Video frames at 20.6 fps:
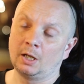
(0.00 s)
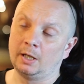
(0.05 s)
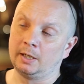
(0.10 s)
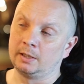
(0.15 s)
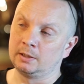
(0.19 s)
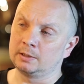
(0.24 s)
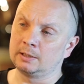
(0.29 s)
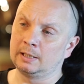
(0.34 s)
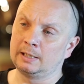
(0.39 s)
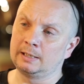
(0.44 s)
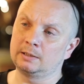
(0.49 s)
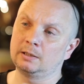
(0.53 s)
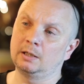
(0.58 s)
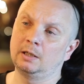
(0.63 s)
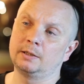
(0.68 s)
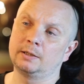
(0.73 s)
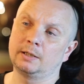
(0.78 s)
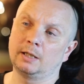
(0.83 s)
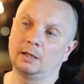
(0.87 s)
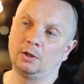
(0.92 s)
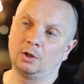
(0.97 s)
and it's less
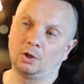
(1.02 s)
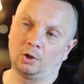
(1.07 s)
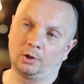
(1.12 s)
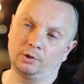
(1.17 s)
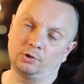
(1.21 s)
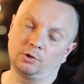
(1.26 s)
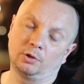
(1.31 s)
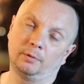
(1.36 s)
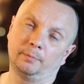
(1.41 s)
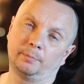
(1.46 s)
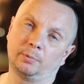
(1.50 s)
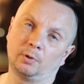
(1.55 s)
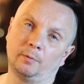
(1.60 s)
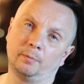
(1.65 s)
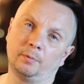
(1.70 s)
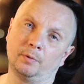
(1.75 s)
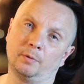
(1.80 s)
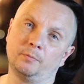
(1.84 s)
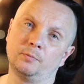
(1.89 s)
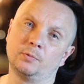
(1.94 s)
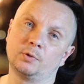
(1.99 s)
likely to get nitrate
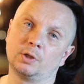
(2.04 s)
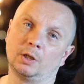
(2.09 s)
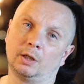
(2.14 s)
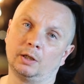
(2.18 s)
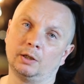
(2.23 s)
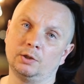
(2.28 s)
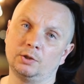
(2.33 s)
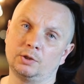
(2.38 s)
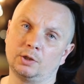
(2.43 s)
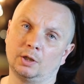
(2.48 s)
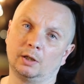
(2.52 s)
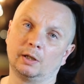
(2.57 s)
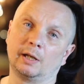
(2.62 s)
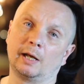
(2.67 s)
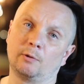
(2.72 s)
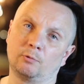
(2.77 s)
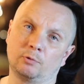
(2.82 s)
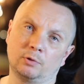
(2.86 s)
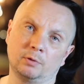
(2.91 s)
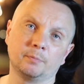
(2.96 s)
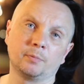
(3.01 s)
problems, and in turn
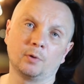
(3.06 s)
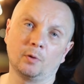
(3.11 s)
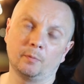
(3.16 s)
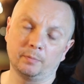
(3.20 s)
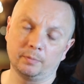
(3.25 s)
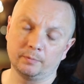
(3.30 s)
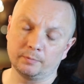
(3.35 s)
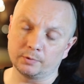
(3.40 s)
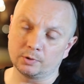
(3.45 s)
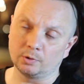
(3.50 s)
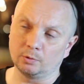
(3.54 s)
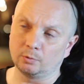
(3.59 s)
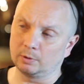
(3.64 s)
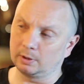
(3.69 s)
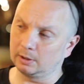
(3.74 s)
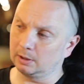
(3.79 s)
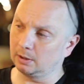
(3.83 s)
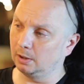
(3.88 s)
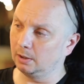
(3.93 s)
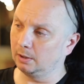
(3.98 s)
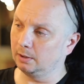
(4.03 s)
algae problems and all
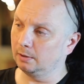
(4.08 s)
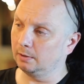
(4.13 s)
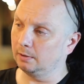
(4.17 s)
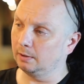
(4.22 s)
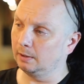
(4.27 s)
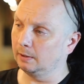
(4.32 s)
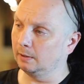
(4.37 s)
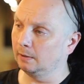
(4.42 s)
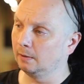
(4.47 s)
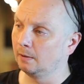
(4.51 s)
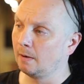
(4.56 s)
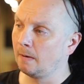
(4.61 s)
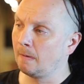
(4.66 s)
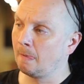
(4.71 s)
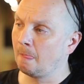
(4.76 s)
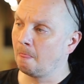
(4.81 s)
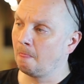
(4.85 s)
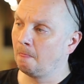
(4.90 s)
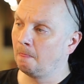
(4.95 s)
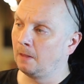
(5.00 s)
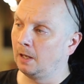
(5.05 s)
that kind of thing.
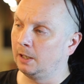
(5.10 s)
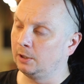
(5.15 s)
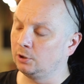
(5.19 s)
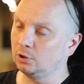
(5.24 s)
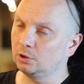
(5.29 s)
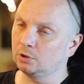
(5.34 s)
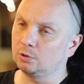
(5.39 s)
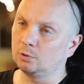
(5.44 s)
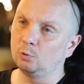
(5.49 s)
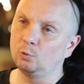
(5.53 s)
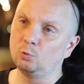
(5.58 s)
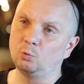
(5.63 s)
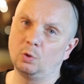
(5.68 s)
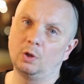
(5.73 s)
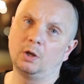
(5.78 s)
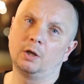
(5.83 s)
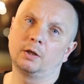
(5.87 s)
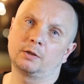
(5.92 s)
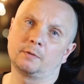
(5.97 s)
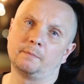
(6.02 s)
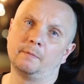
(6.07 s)
It just all
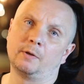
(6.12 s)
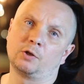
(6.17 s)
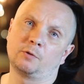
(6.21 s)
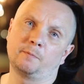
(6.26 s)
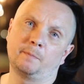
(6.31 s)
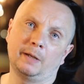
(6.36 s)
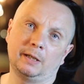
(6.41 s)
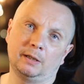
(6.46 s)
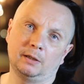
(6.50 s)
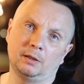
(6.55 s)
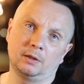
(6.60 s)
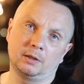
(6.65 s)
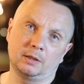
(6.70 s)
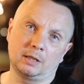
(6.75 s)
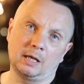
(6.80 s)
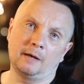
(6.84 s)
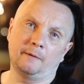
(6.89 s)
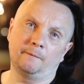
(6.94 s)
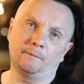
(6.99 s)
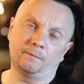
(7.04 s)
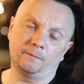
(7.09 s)
works much better at
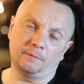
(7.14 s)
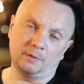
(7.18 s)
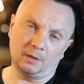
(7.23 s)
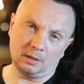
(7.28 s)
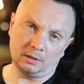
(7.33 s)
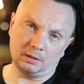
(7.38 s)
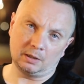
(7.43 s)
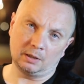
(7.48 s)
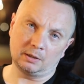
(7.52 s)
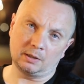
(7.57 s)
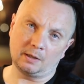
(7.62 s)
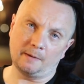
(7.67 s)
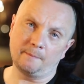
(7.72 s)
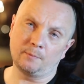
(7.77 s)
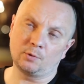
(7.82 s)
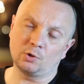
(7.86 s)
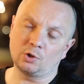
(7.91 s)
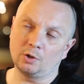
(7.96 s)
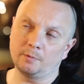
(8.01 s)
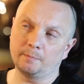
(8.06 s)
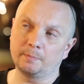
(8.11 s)
that the
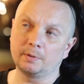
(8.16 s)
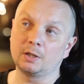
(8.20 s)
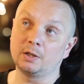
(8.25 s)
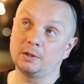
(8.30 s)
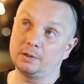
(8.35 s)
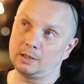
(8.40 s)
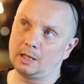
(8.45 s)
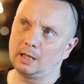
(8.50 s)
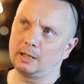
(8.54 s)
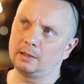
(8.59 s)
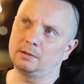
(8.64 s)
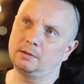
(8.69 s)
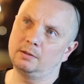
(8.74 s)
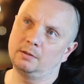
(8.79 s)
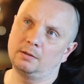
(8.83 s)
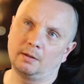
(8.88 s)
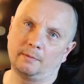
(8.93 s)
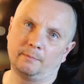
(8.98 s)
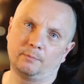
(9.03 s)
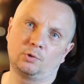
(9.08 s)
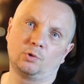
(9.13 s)
temperature, because that is
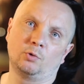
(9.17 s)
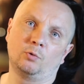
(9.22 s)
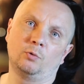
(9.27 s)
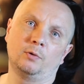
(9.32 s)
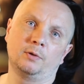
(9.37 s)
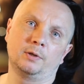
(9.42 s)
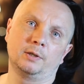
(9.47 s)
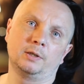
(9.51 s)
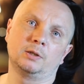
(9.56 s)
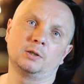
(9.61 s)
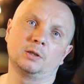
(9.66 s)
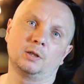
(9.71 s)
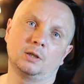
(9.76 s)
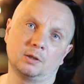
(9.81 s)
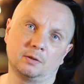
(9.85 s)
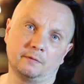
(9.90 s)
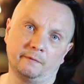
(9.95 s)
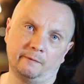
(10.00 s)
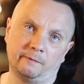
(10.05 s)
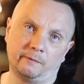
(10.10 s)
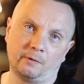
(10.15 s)
the temperature all of these
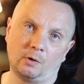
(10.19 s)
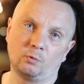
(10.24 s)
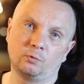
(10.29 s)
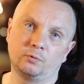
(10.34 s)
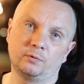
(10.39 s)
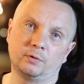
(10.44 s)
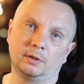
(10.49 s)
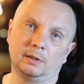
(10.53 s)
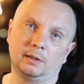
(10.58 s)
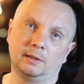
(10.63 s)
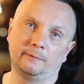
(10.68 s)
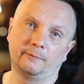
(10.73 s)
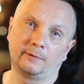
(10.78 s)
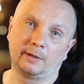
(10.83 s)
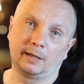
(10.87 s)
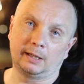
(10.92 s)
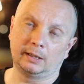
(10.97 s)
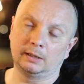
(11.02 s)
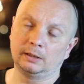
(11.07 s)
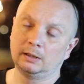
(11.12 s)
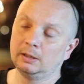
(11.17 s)
things have evolved to live
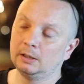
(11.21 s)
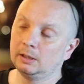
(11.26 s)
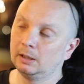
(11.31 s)
at.